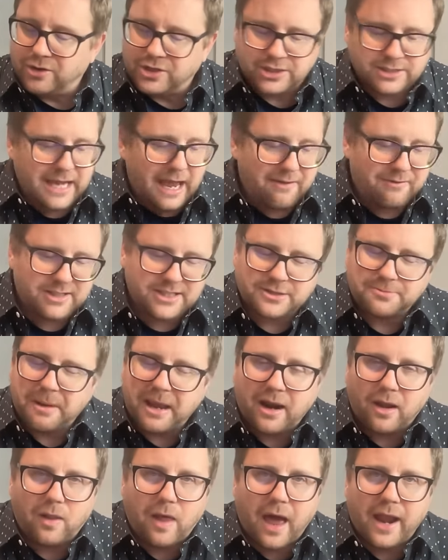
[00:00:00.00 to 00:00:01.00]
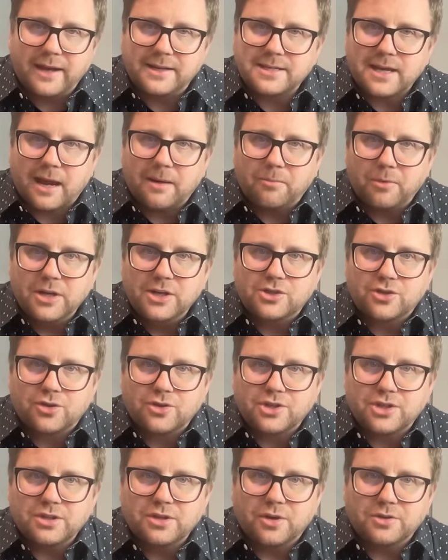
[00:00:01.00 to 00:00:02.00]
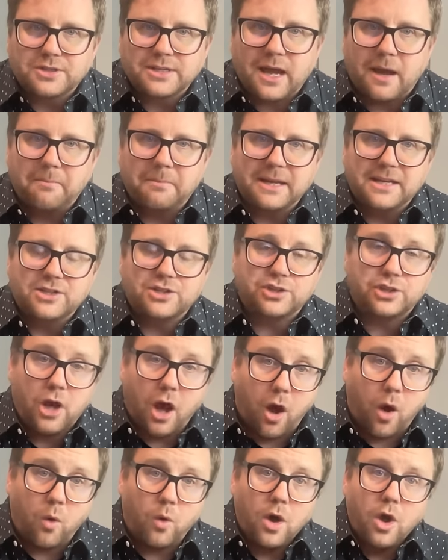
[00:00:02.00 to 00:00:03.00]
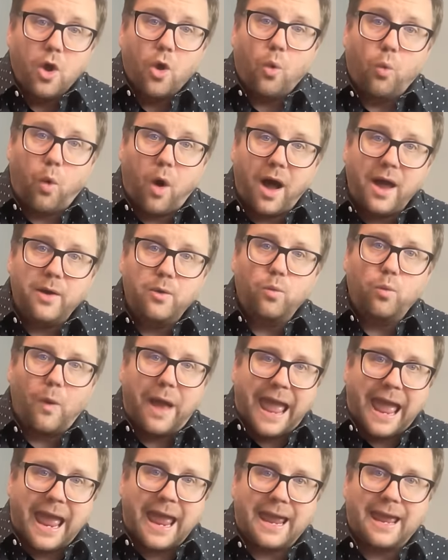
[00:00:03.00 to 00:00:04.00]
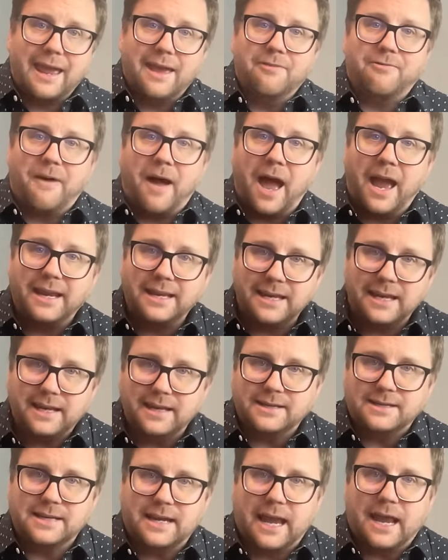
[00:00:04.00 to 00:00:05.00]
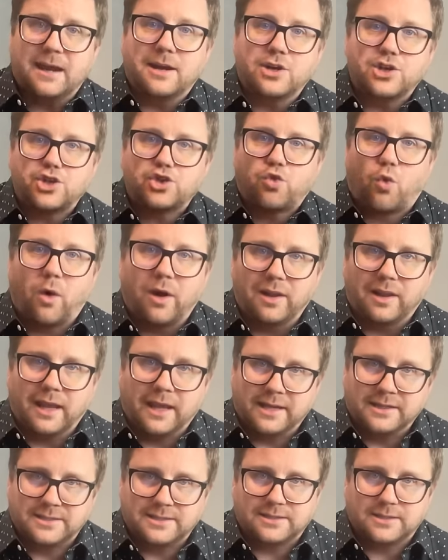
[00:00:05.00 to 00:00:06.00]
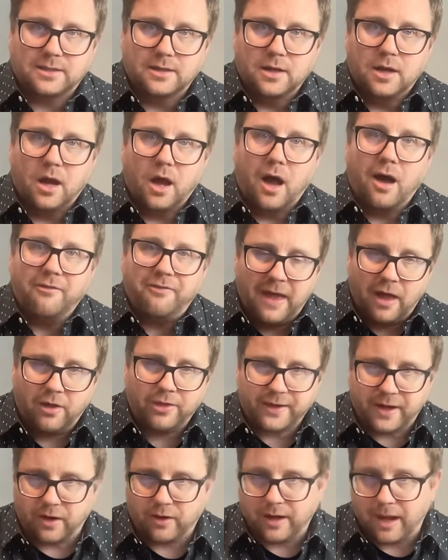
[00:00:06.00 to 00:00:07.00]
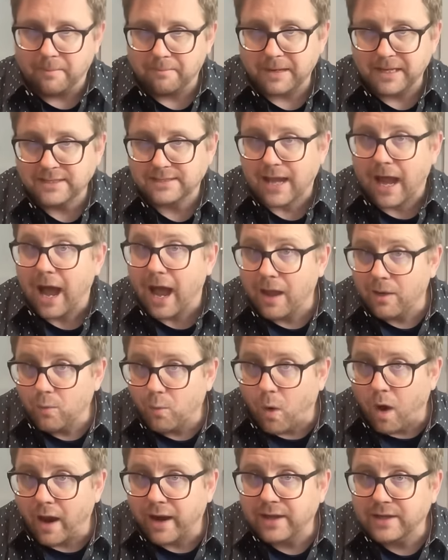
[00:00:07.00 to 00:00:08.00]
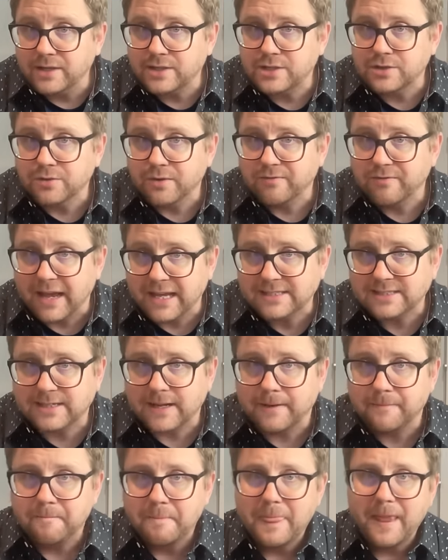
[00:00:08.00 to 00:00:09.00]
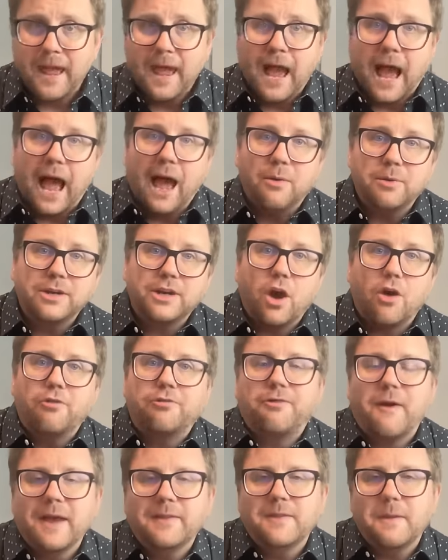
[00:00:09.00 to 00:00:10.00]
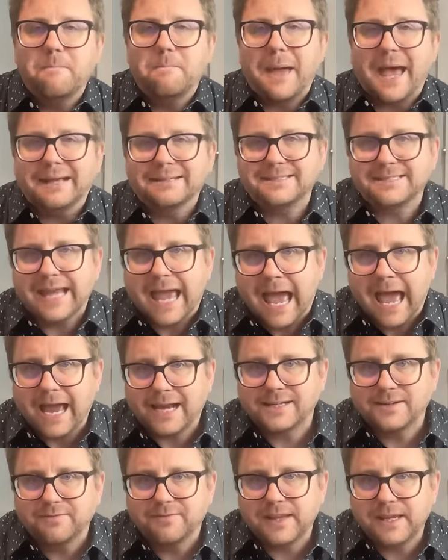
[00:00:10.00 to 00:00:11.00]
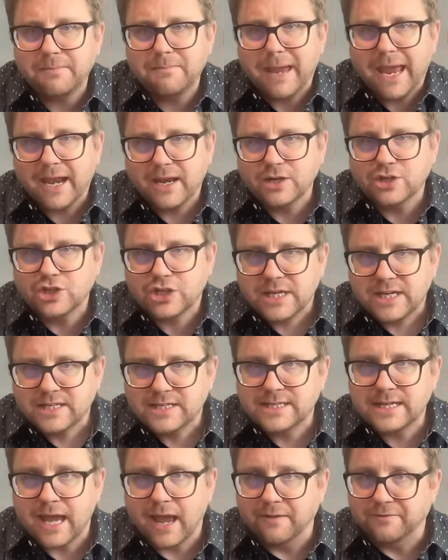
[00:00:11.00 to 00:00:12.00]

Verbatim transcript: Just haven't spent a lot of time researching those companies. So one way, if I needed to get a short list of healthcare companies I wanted to invest in, I would go find the best actively managed E T F.